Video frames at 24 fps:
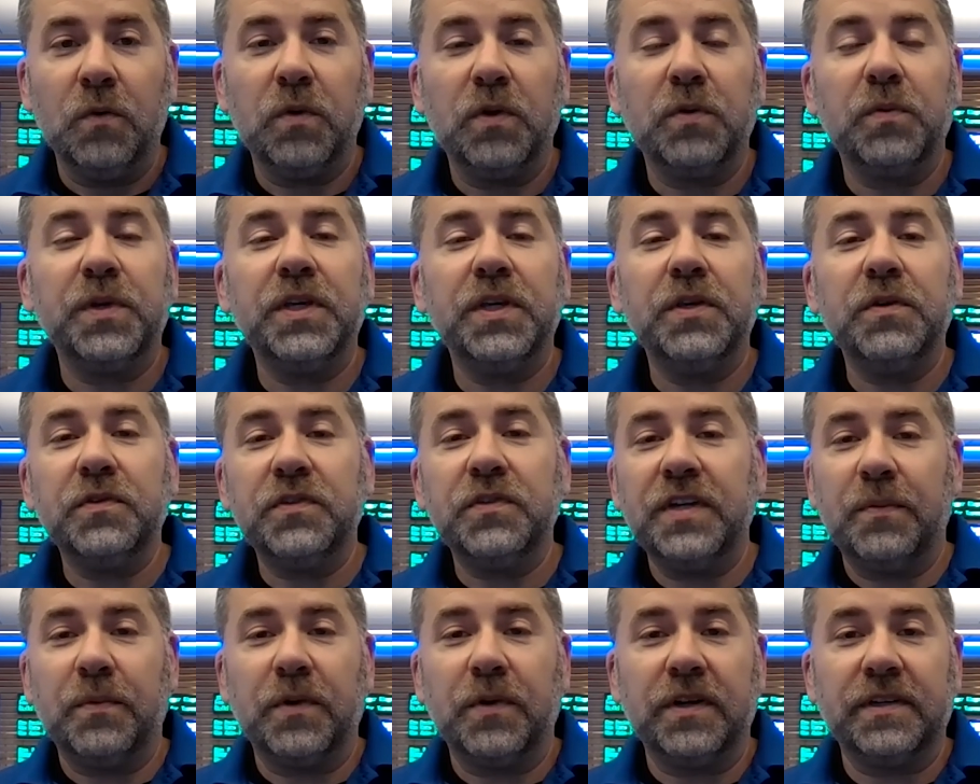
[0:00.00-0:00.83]
When we use
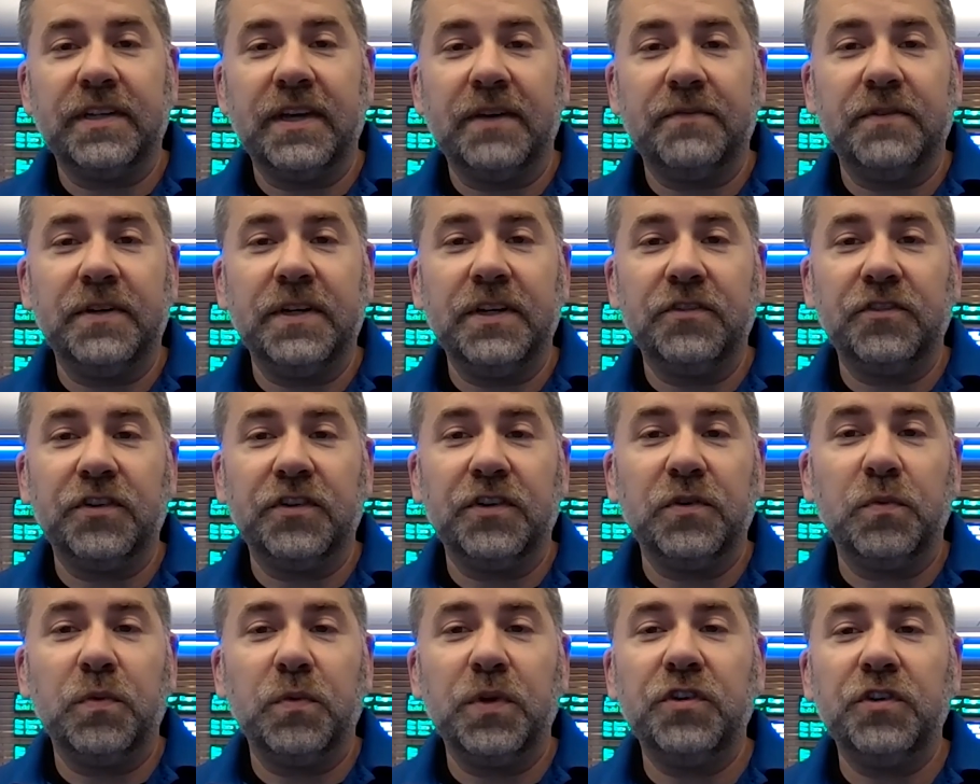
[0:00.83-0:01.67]
network
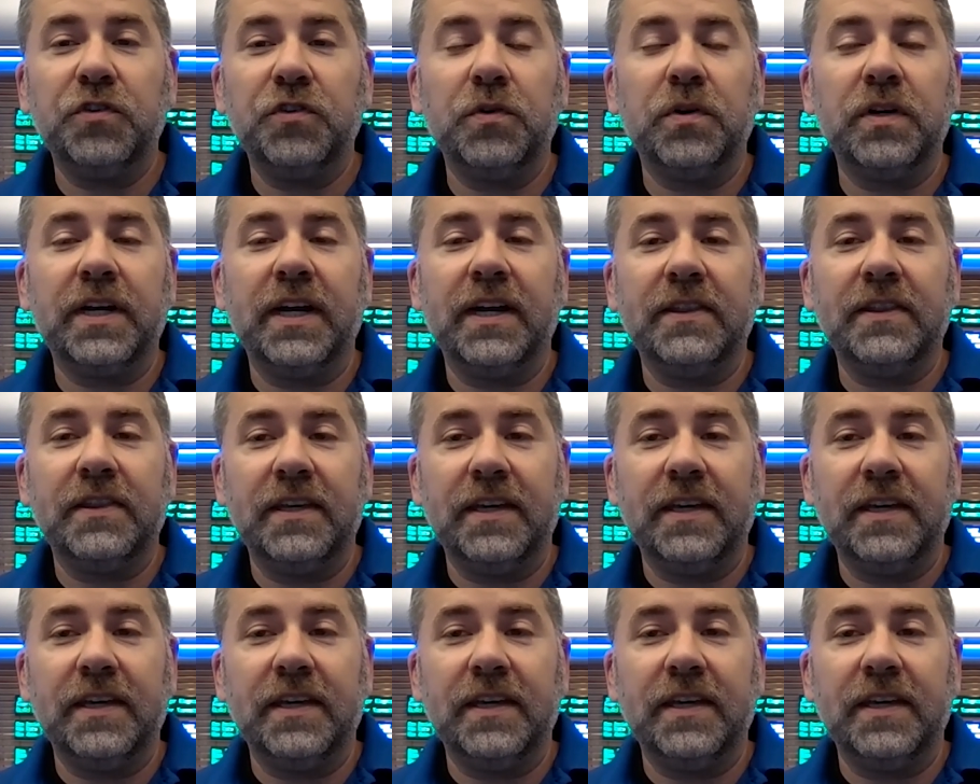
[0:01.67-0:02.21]
definition, we shortcut